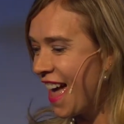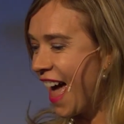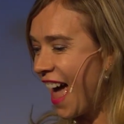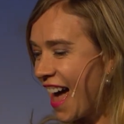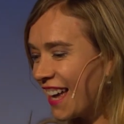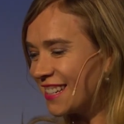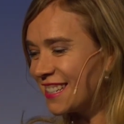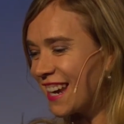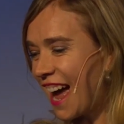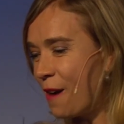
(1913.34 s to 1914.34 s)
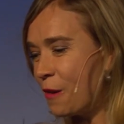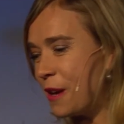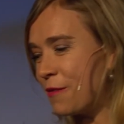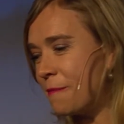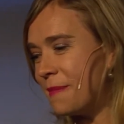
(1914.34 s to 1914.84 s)
And I would
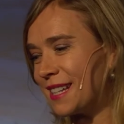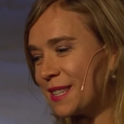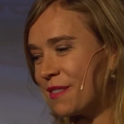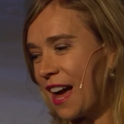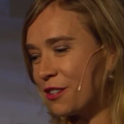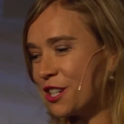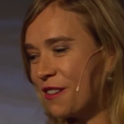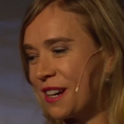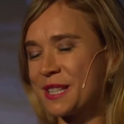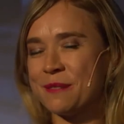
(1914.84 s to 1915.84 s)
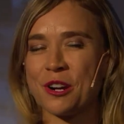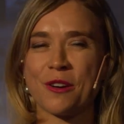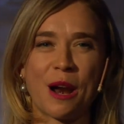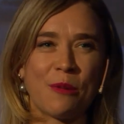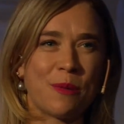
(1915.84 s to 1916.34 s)
be remiss without showing some
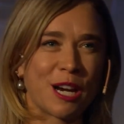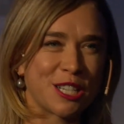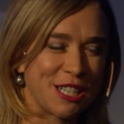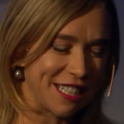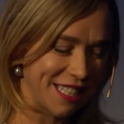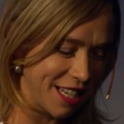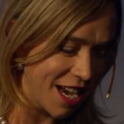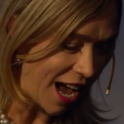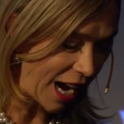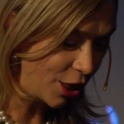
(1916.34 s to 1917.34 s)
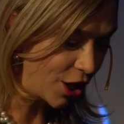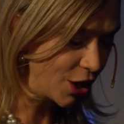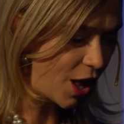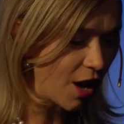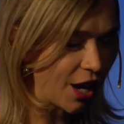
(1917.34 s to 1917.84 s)
incredible pictures. I learned
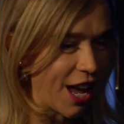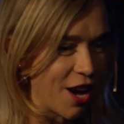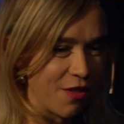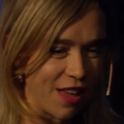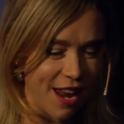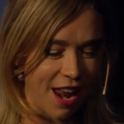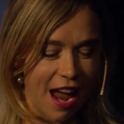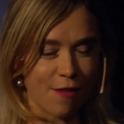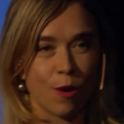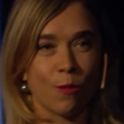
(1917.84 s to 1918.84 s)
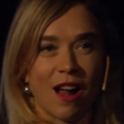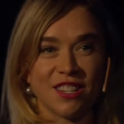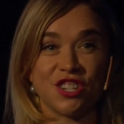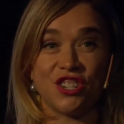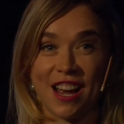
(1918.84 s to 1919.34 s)
long ago that not everyone
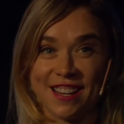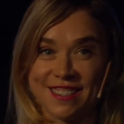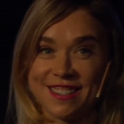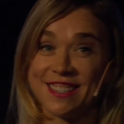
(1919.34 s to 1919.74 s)
wants just